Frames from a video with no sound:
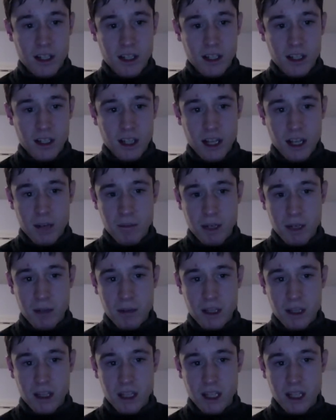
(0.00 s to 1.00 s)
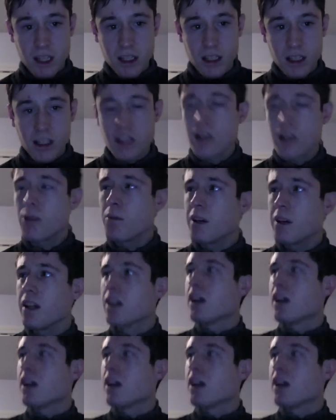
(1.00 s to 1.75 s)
that made me think. You know what?